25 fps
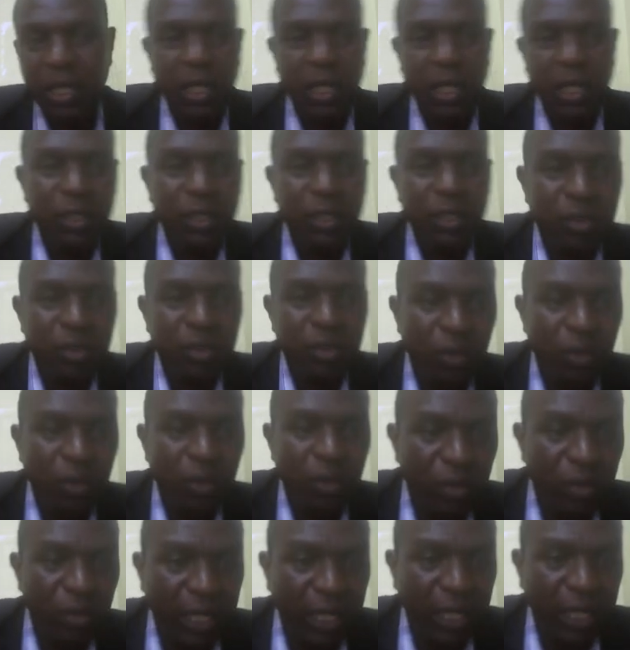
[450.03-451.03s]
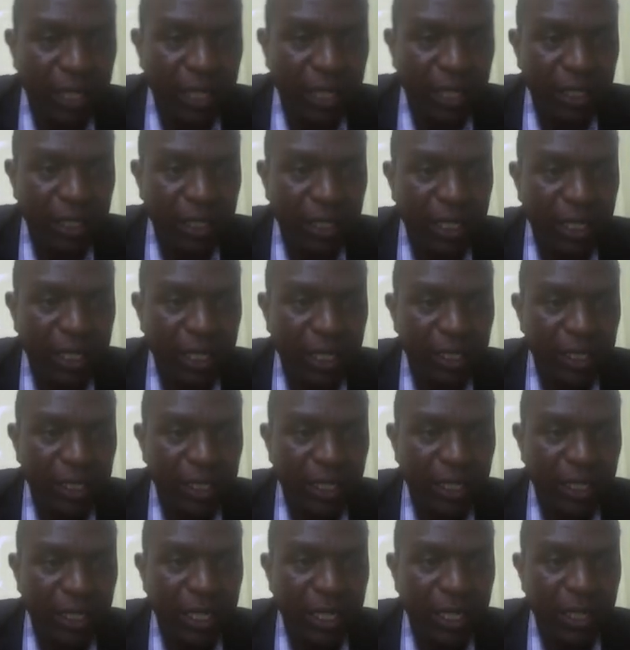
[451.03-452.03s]
So I can enter
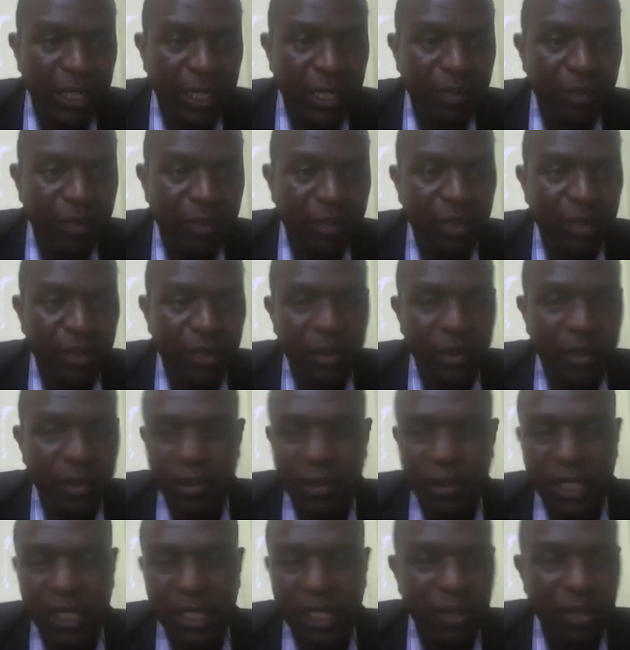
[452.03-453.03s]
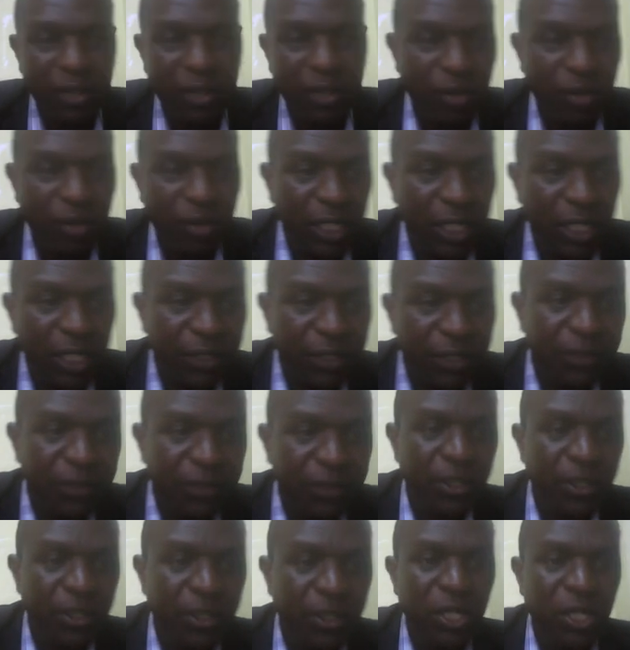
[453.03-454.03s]
here a prerequisite knowledge.
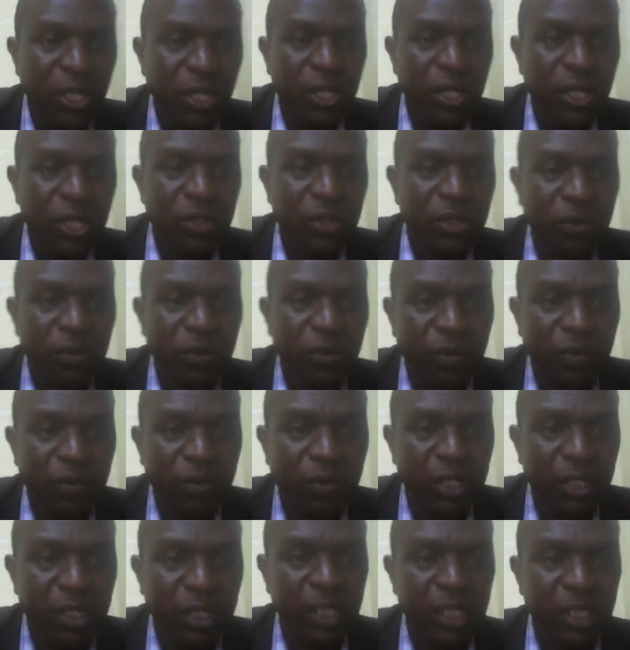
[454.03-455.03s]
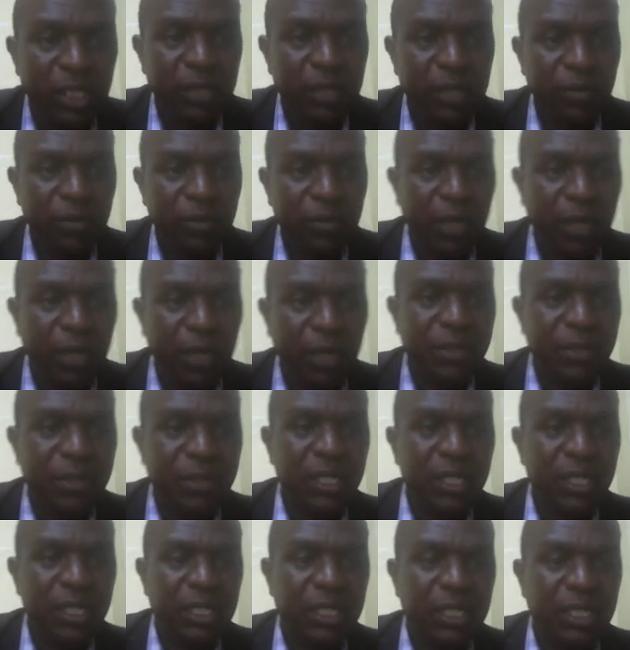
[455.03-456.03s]
So for this to happen in
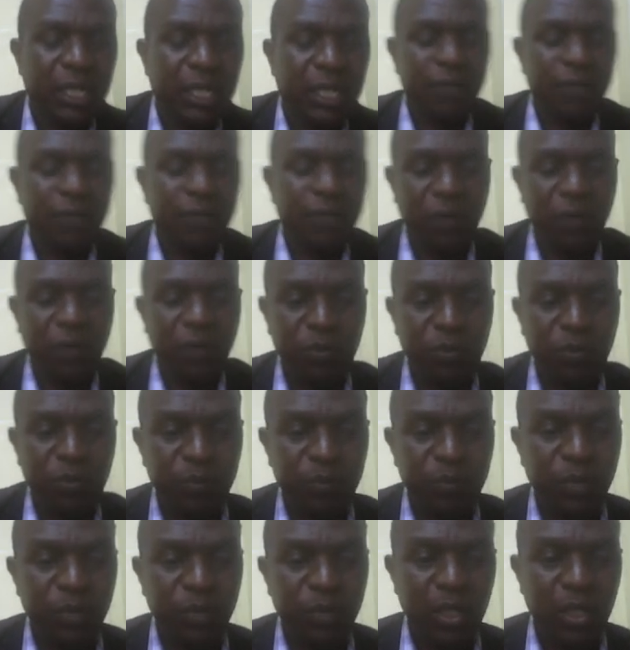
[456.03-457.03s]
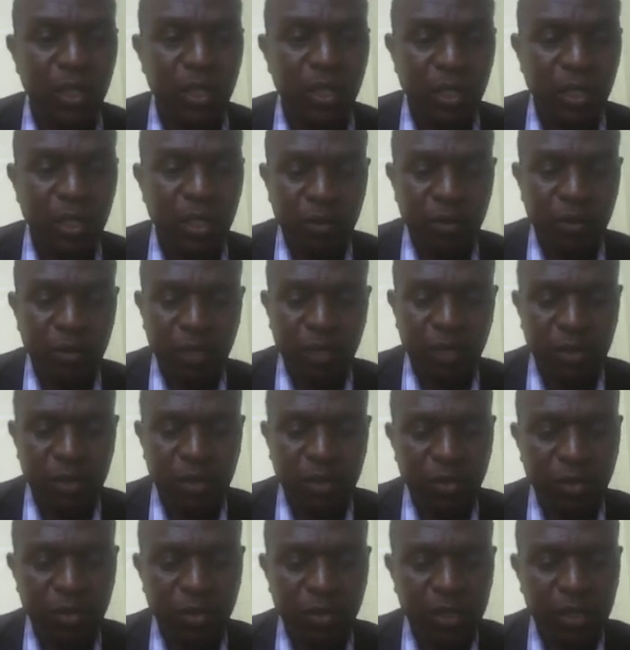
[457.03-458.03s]
standard form, the
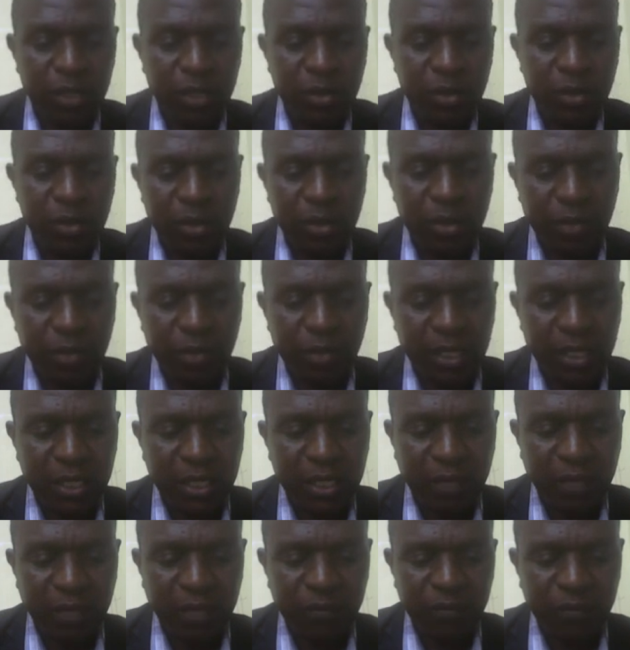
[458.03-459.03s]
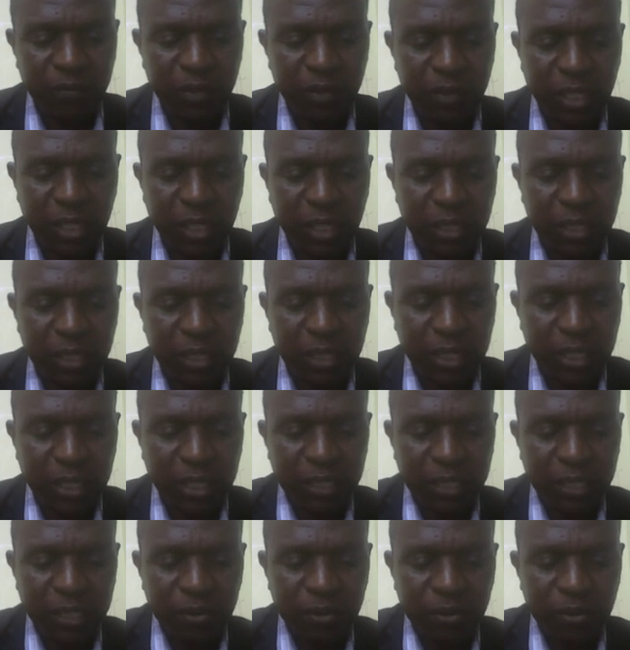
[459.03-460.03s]
students must have
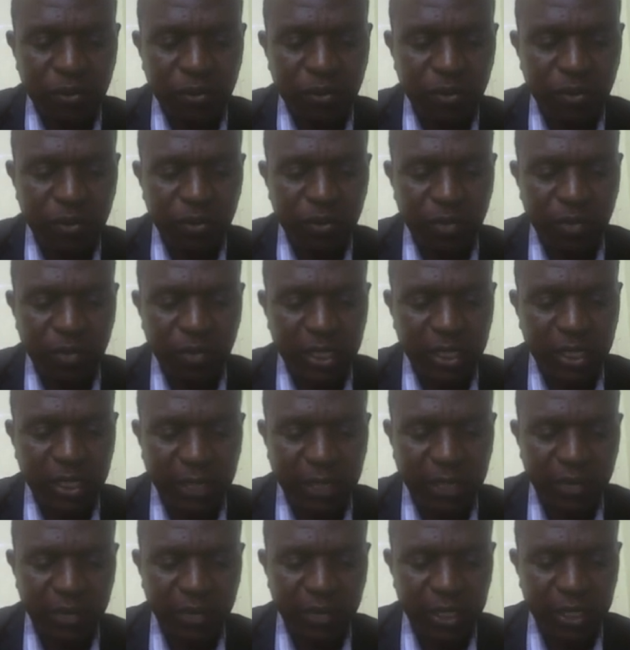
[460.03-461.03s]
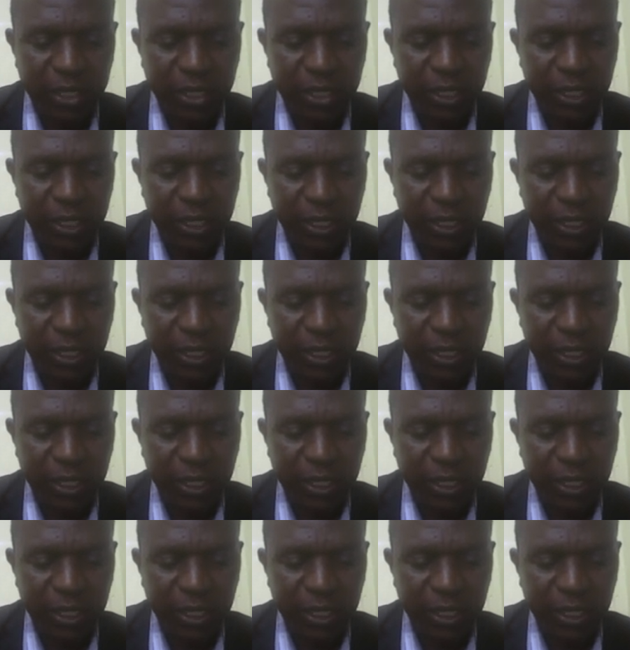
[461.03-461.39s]
understood measurements